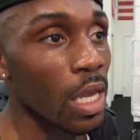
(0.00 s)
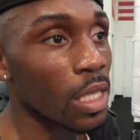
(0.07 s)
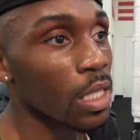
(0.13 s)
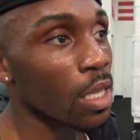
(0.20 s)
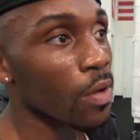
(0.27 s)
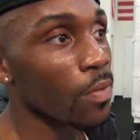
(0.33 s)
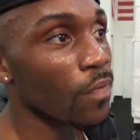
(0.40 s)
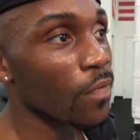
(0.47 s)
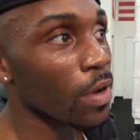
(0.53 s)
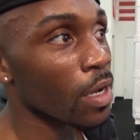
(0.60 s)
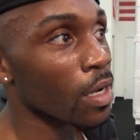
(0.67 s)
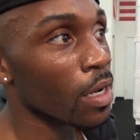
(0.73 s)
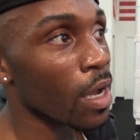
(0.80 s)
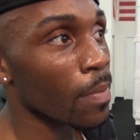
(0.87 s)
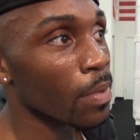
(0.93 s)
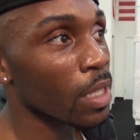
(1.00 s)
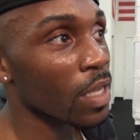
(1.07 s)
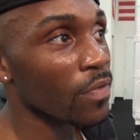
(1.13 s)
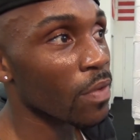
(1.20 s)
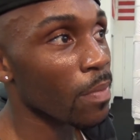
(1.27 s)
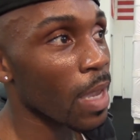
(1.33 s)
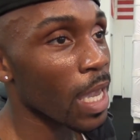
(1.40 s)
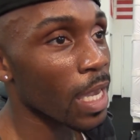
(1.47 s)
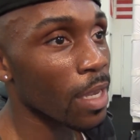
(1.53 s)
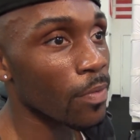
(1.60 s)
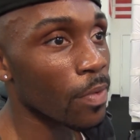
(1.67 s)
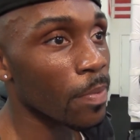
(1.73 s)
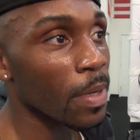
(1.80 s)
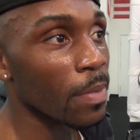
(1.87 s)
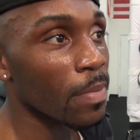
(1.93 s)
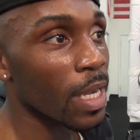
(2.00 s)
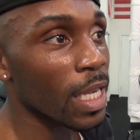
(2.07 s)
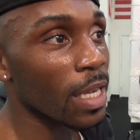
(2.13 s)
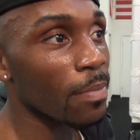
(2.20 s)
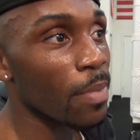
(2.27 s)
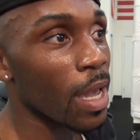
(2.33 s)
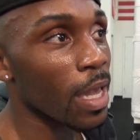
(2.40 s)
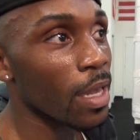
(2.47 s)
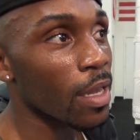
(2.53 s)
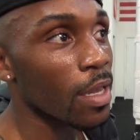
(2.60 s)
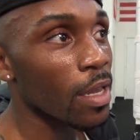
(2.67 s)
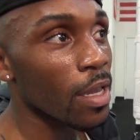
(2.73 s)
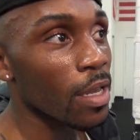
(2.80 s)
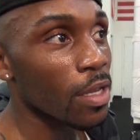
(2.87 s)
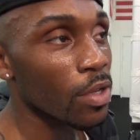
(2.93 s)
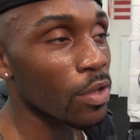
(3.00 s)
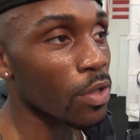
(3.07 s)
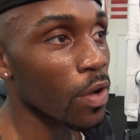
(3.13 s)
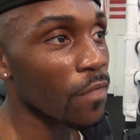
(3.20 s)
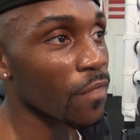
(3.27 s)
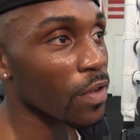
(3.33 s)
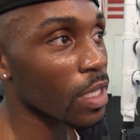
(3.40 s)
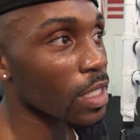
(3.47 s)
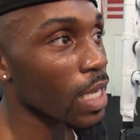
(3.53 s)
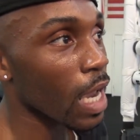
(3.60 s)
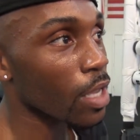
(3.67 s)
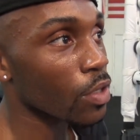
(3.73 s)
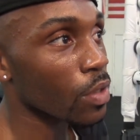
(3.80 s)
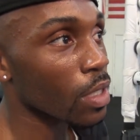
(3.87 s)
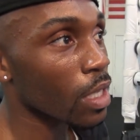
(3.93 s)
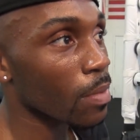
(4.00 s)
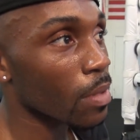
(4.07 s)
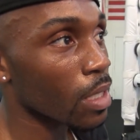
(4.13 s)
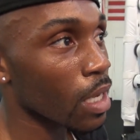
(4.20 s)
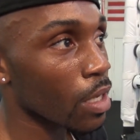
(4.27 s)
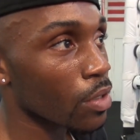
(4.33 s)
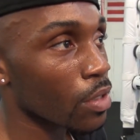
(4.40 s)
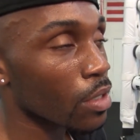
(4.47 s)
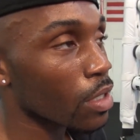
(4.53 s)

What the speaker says: And then I believe the main will be Mickey Bay, you know, for the title eliminator.